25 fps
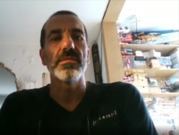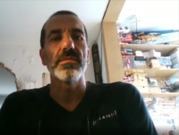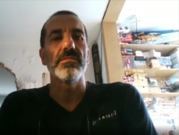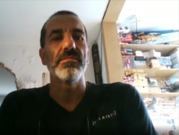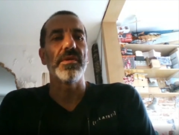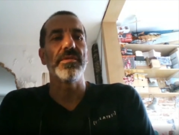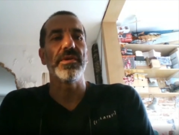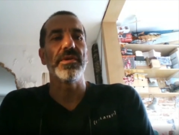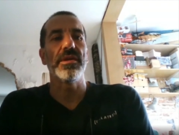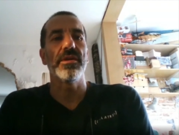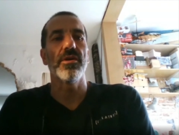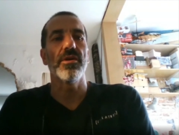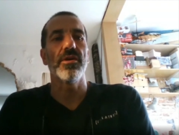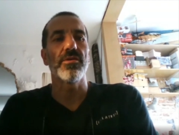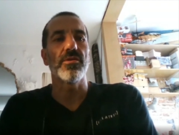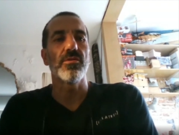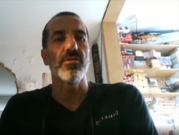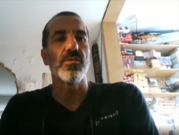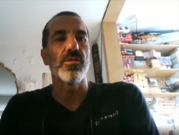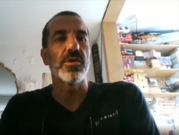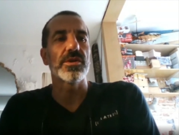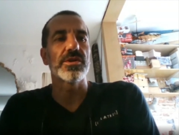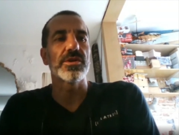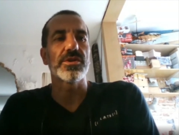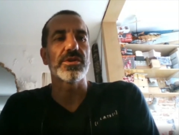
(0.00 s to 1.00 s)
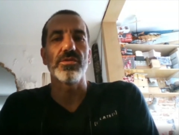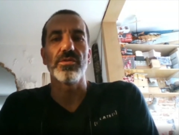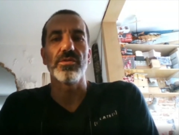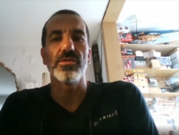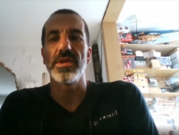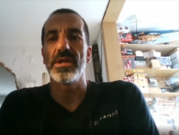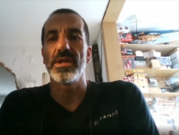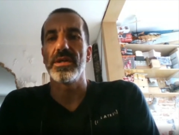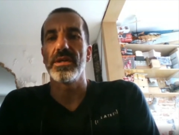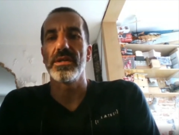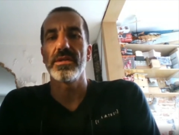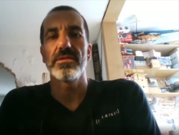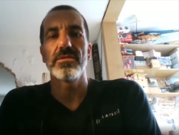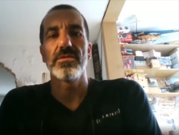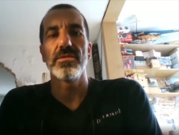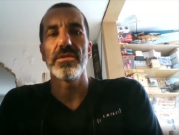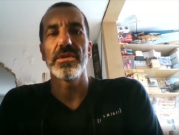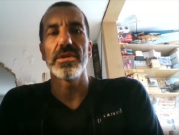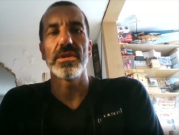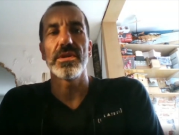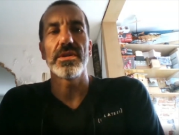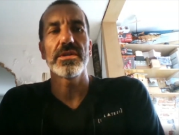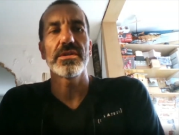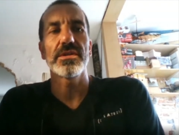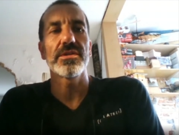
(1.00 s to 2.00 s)
maybe in other words, to the to
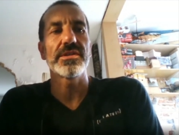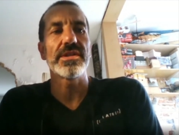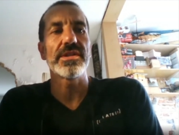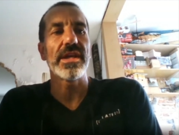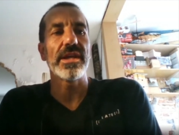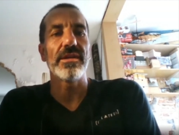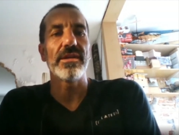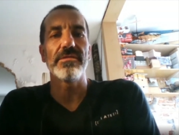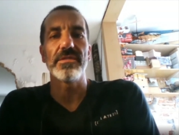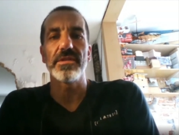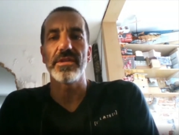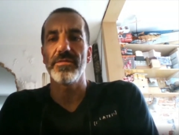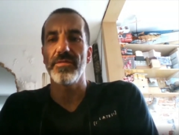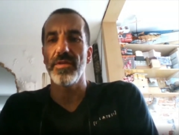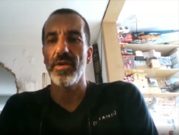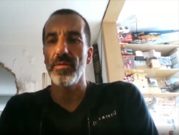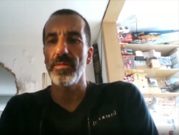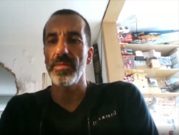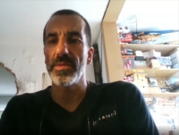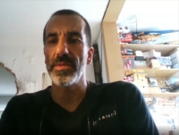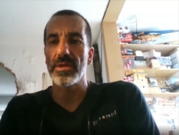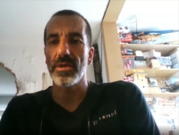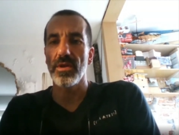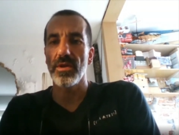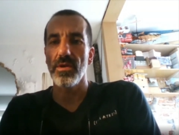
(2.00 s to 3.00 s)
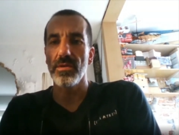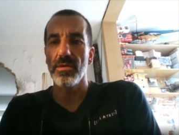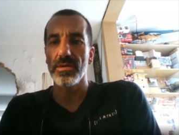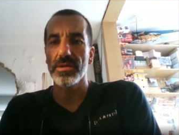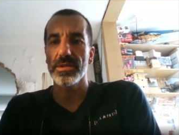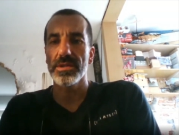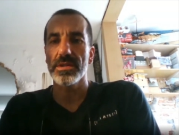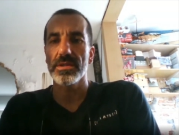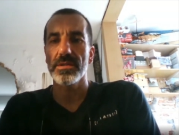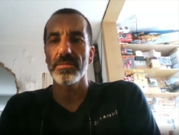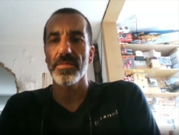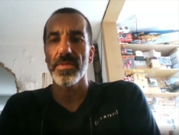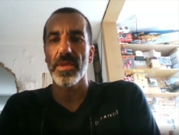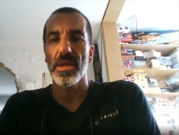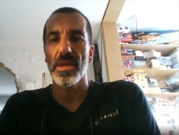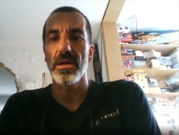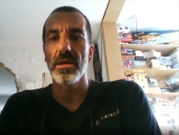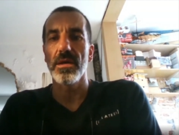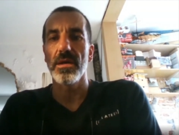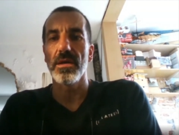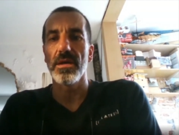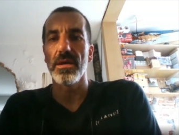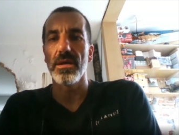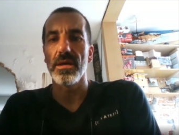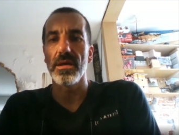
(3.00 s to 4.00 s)
the Sustainable Development Goals
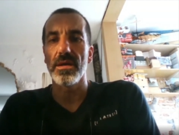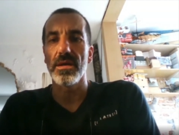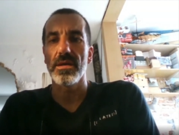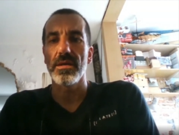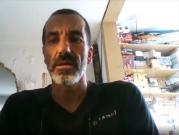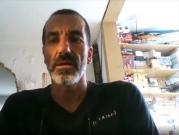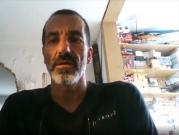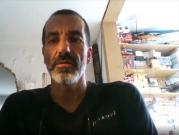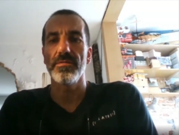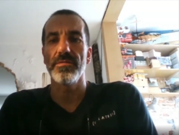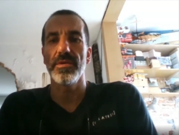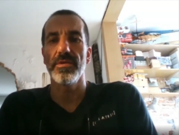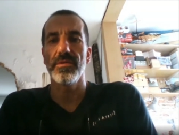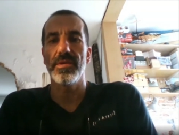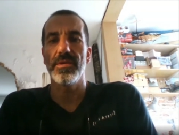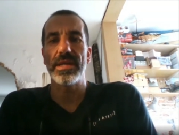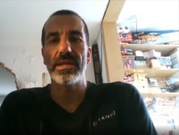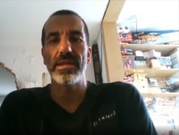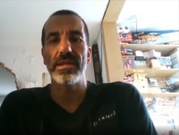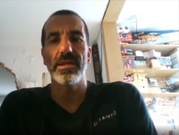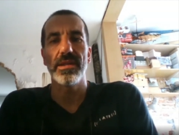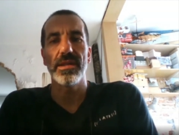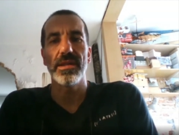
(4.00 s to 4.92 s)
uh, of the United